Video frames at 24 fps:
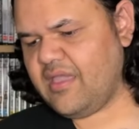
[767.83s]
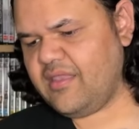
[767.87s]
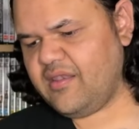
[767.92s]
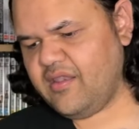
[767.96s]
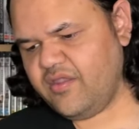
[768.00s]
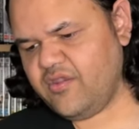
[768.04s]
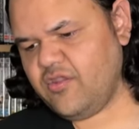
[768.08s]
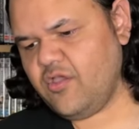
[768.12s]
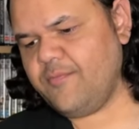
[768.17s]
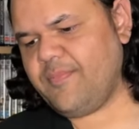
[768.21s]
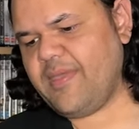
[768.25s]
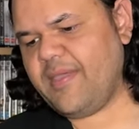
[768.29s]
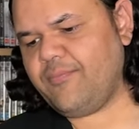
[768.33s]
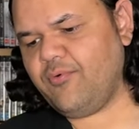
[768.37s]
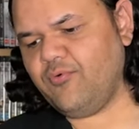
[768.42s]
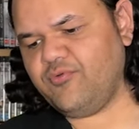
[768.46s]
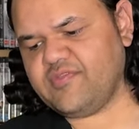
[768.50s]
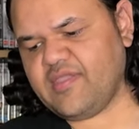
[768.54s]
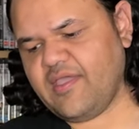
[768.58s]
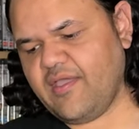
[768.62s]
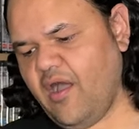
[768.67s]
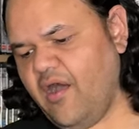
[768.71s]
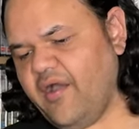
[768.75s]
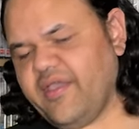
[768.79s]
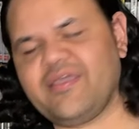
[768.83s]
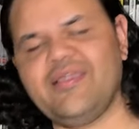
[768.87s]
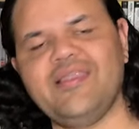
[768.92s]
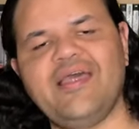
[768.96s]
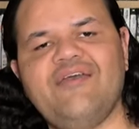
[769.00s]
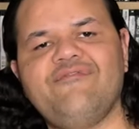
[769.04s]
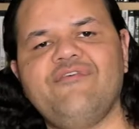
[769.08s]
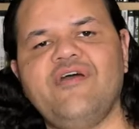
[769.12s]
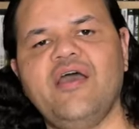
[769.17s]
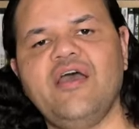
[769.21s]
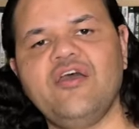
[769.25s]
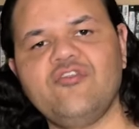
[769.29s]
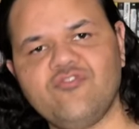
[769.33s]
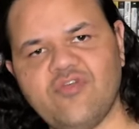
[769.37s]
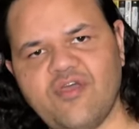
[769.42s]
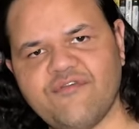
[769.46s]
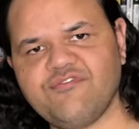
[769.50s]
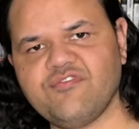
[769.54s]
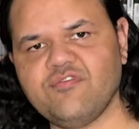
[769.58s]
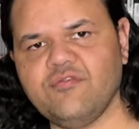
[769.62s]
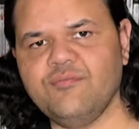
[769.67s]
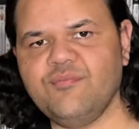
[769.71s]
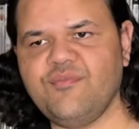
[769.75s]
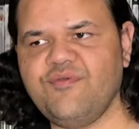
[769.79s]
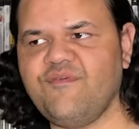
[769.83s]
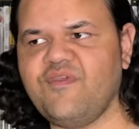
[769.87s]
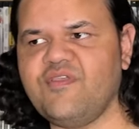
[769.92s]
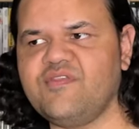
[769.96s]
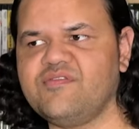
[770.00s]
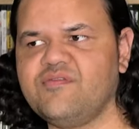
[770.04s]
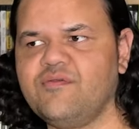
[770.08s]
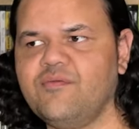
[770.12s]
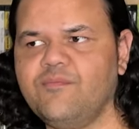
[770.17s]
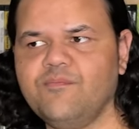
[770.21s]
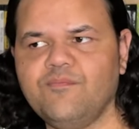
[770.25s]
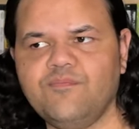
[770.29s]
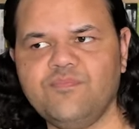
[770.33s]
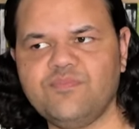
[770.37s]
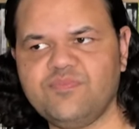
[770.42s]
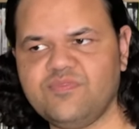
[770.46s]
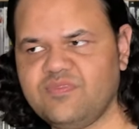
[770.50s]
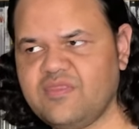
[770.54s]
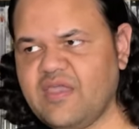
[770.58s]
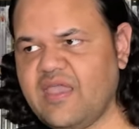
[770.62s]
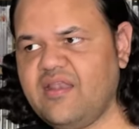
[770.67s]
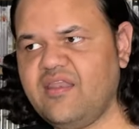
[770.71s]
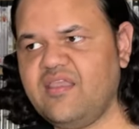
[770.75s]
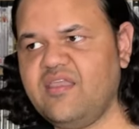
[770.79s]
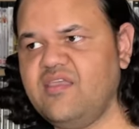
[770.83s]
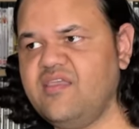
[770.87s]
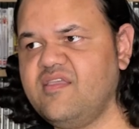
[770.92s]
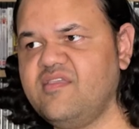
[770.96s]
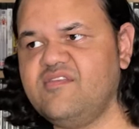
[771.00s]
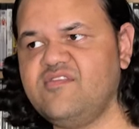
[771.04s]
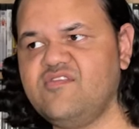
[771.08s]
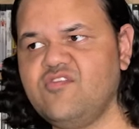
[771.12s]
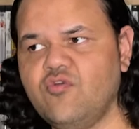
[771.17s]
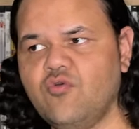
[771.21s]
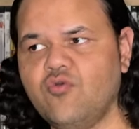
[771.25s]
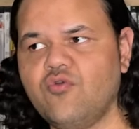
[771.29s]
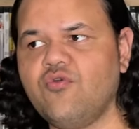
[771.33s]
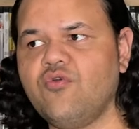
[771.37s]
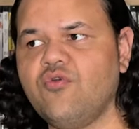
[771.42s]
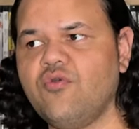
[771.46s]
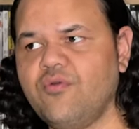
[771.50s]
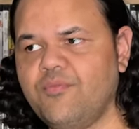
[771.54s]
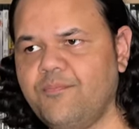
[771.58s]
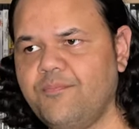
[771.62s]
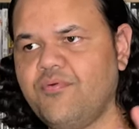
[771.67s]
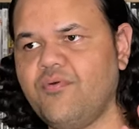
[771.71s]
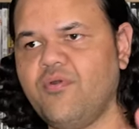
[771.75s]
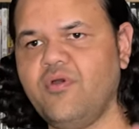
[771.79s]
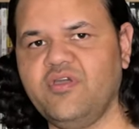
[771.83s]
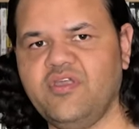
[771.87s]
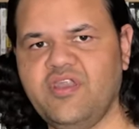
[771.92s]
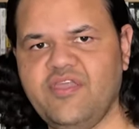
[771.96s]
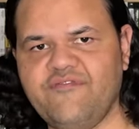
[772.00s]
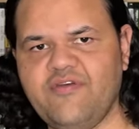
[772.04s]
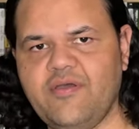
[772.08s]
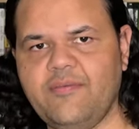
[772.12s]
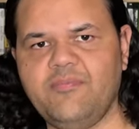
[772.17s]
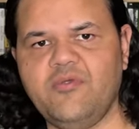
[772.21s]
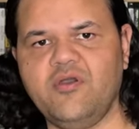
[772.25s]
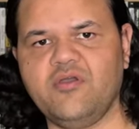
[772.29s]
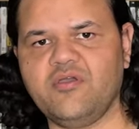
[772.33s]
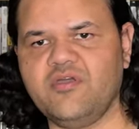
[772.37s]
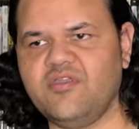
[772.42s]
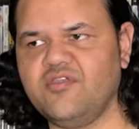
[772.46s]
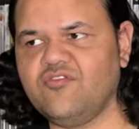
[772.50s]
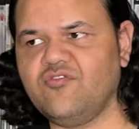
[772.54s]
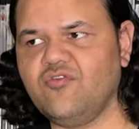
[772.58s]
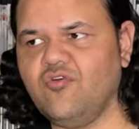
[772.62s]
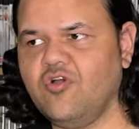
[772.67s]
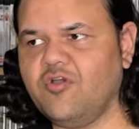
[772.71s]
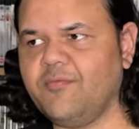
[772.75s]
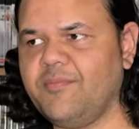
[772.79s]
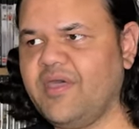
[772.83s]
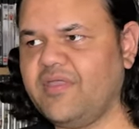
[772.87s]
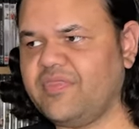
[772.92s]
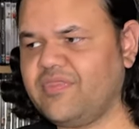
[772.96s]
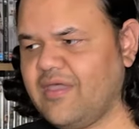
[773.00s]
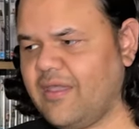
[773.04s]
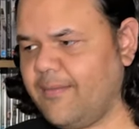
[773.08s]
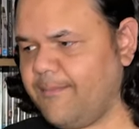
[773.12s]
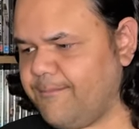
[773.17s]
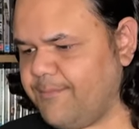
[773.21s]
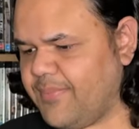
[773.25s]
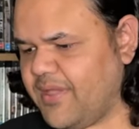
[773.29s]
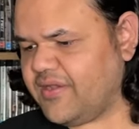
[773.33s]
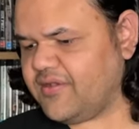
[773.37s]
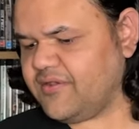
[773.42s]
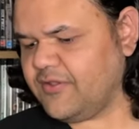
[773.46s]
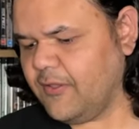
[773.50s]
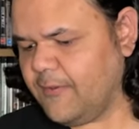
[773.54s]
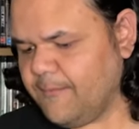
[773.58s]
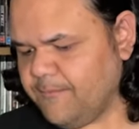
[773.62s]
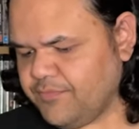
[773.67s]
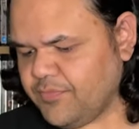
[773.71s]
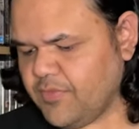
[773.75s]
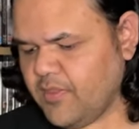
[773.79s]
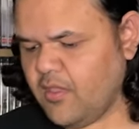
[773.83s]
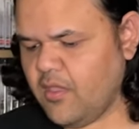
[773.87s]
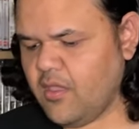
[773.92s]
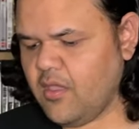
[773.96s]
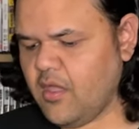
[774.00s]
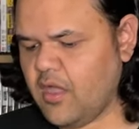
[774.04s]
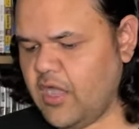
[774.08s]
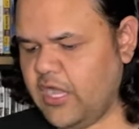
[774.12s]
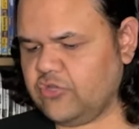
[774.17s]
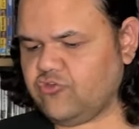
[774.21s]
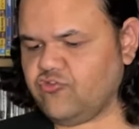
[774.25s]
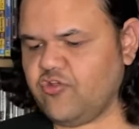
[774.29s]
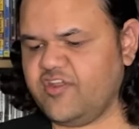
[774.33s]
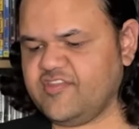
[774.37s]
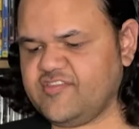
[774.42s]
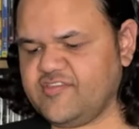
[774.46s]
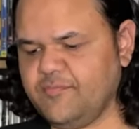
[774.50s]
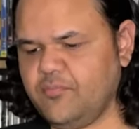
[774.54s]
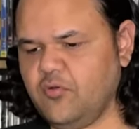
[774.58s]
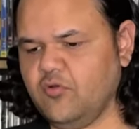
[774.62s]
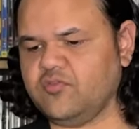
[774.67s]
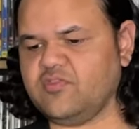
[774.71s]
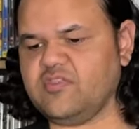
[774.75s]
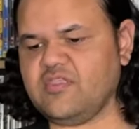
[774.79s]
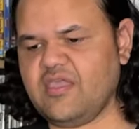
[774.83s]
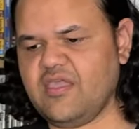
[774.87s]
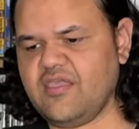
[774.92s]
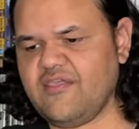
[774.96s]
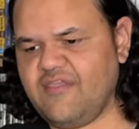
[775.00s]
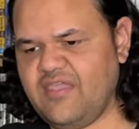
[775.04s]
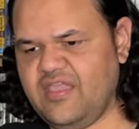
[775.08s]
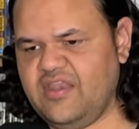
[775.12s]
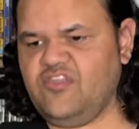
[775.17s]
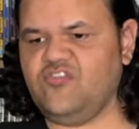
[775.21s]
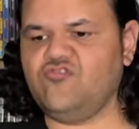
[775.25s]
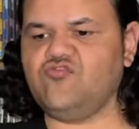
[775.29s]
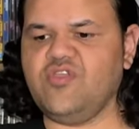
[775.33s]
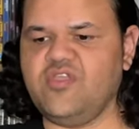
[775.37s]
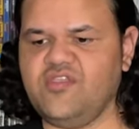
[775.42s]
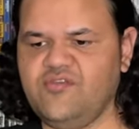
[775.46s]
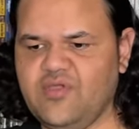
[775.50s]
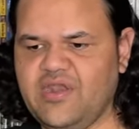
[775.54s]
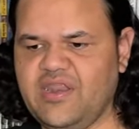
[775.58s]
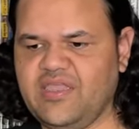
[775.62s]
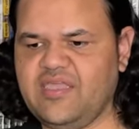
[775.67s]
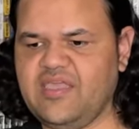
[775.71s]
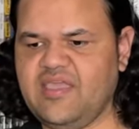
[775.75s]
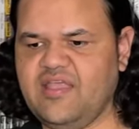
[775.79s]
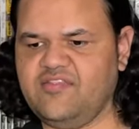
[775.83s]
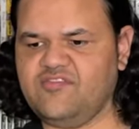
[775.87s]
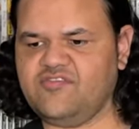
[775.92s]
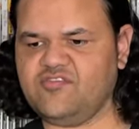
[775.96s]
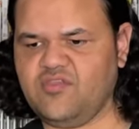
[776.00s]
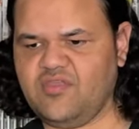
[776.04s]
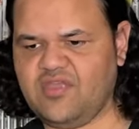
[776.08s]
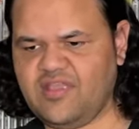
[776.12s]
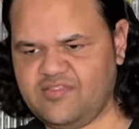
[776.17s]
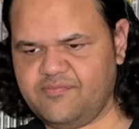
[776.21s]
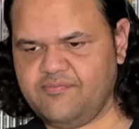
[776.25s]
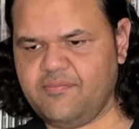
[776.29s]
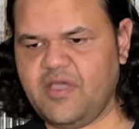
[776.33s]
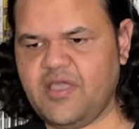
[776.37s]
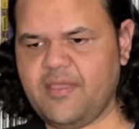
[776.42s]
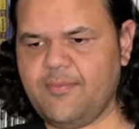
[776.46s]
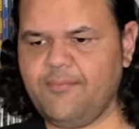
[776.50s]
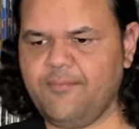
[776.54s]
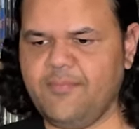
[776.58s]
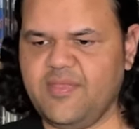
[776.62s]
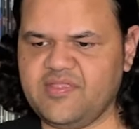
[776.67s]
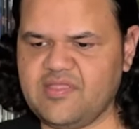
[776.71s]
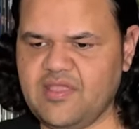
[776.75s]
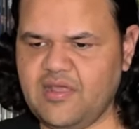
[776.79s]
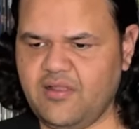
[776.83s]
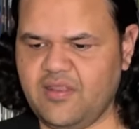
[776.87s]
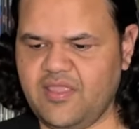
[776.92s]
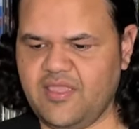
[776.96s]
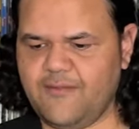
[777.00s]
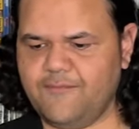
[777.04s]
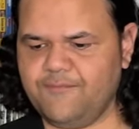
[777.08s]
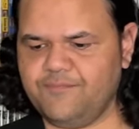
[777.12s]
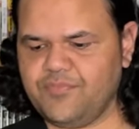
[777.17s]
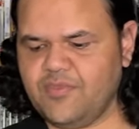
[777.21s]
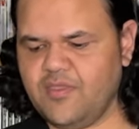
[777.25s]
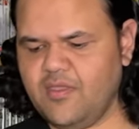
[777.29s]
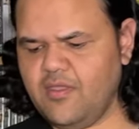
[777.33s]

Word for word: And I know people will say, I can have hard drives full of movies. That is your prerogative. I'm not going to talk about that, but I try to support the industry when I can, so that's my mentality.